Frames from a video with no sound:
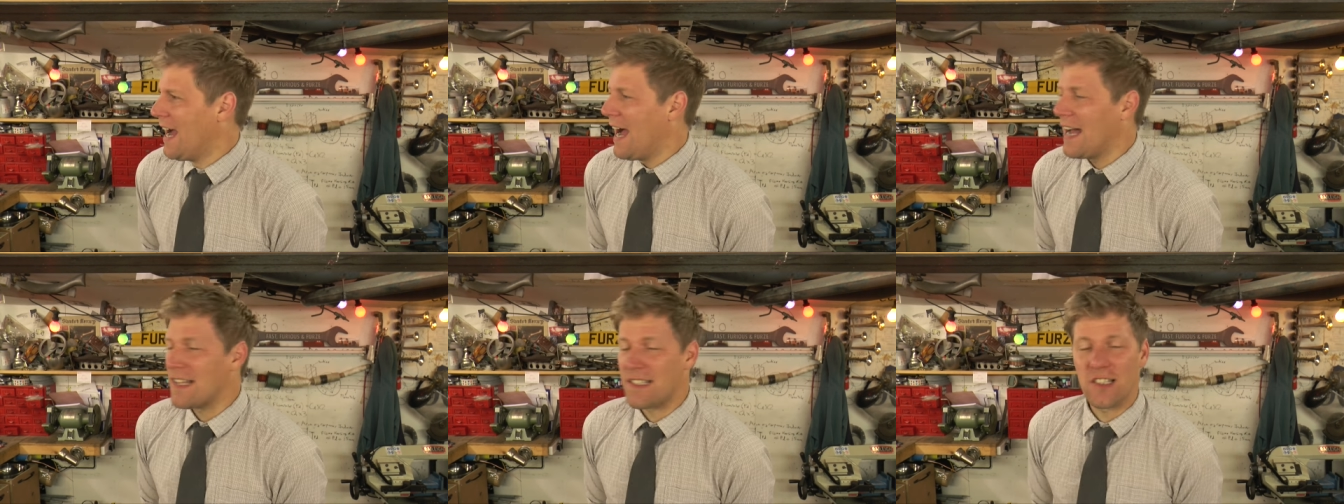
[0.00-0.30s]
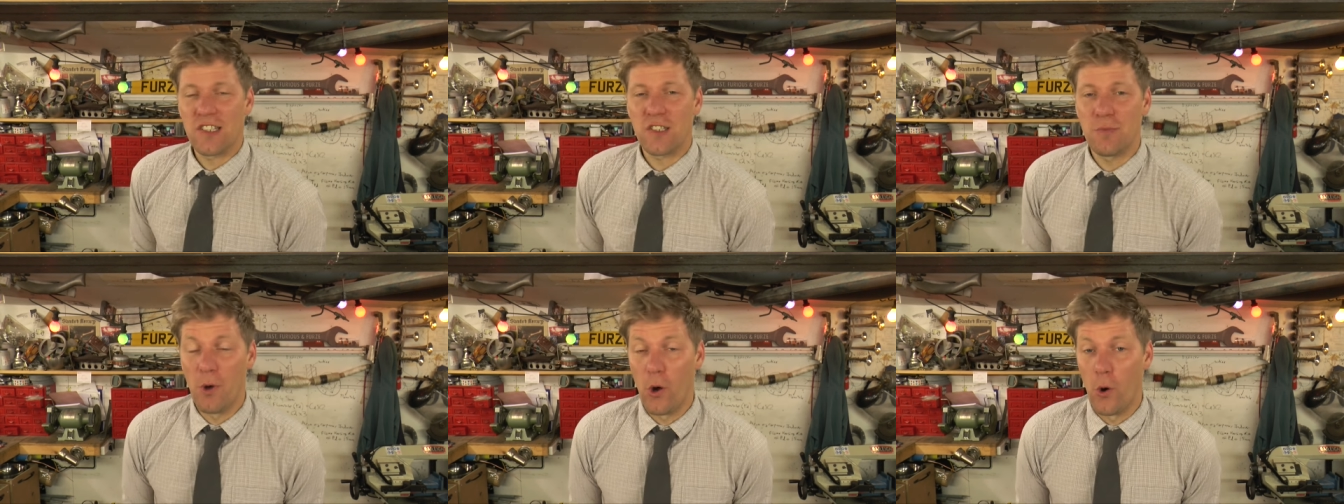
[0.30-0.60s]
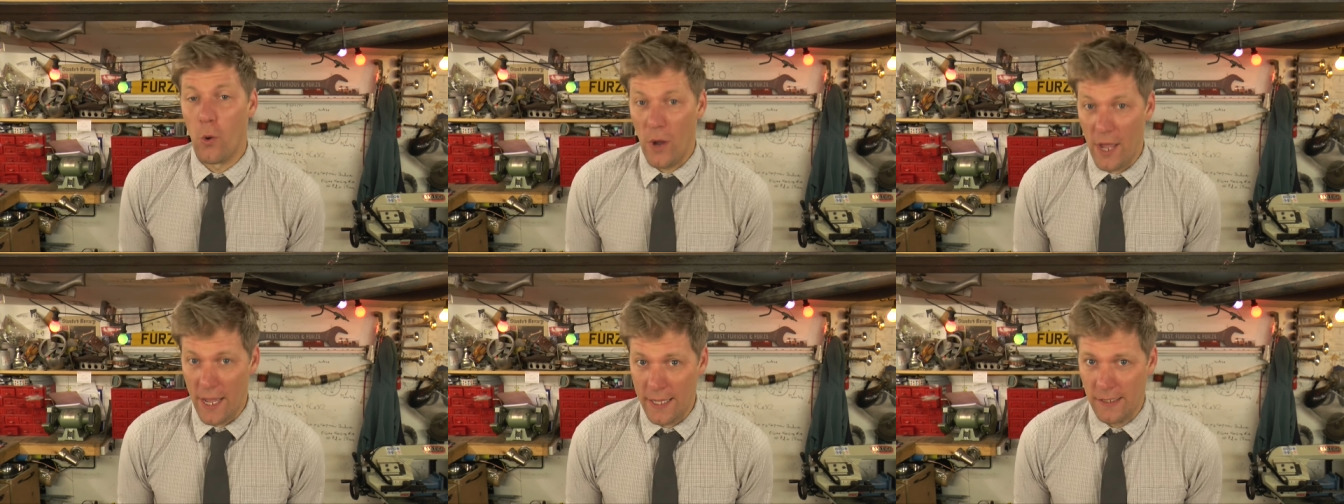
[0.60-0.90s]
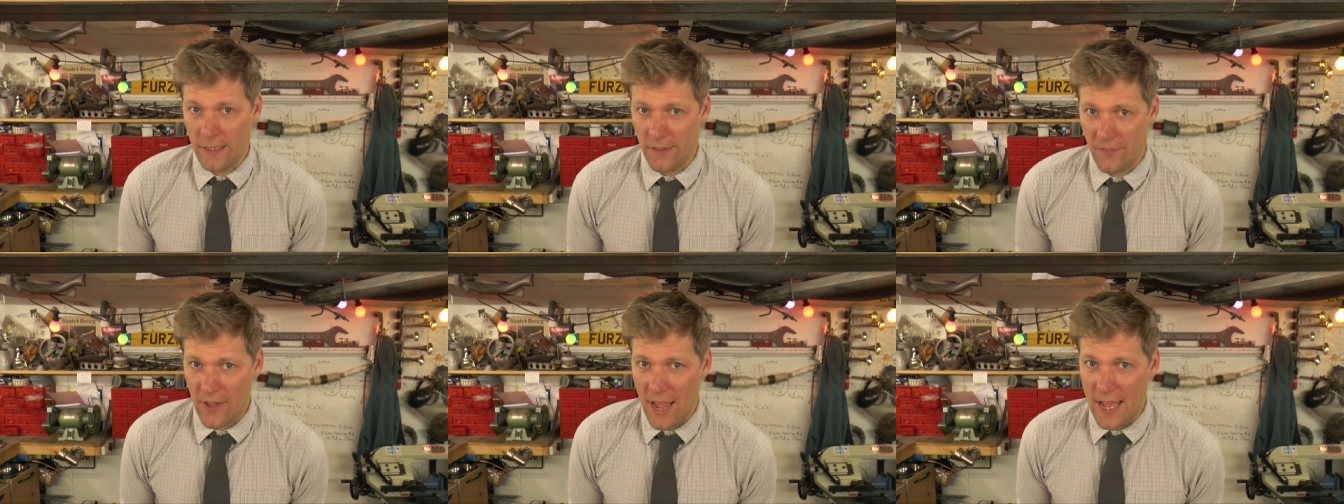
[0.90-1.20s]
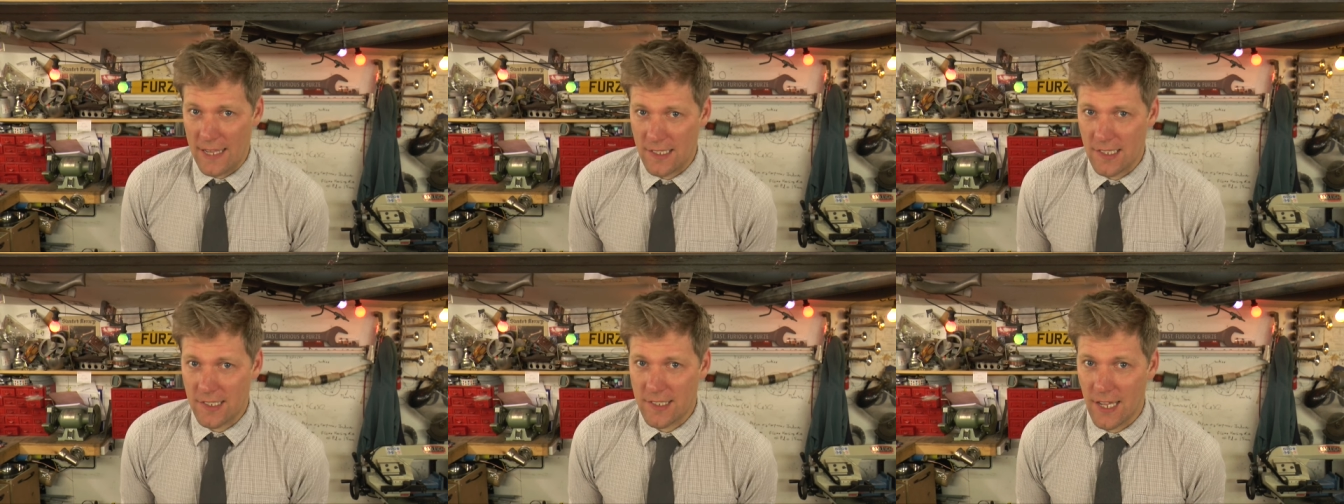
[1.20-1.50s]
as a small hint of
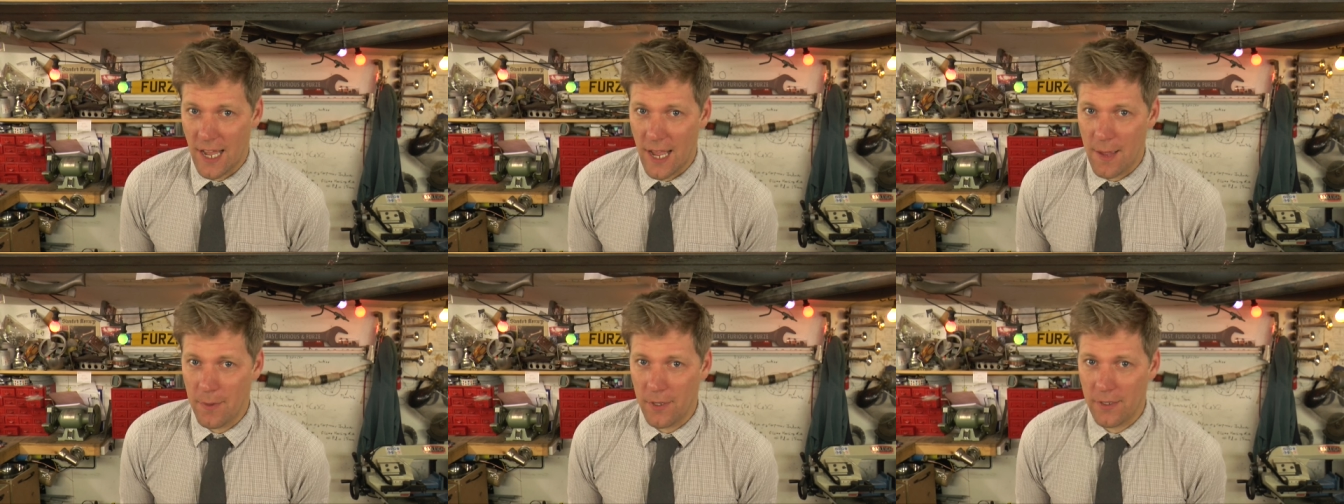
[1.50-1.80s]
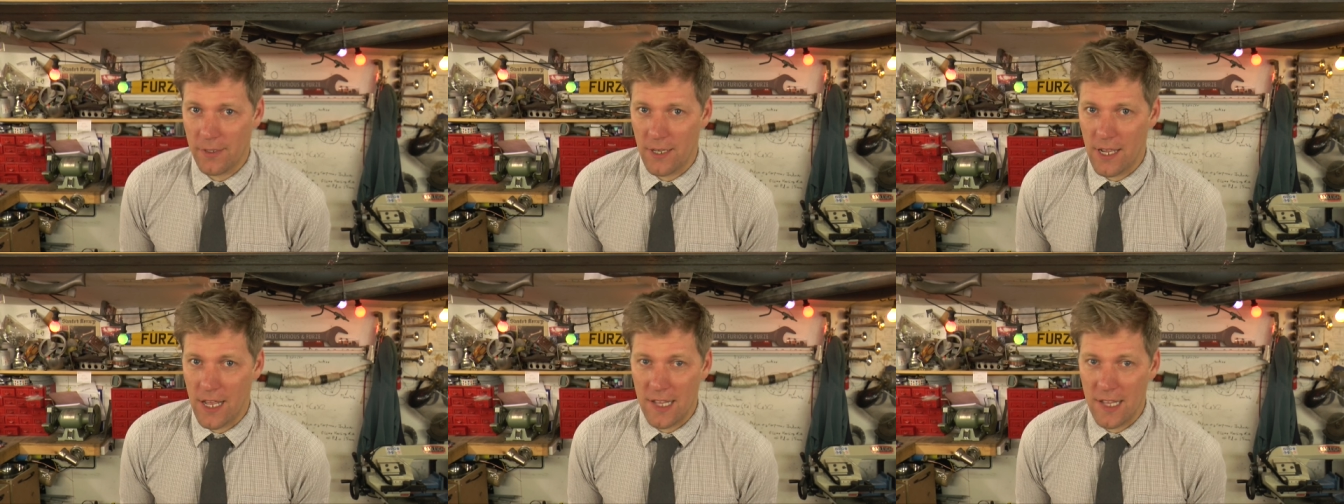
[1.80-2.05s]
entertainment,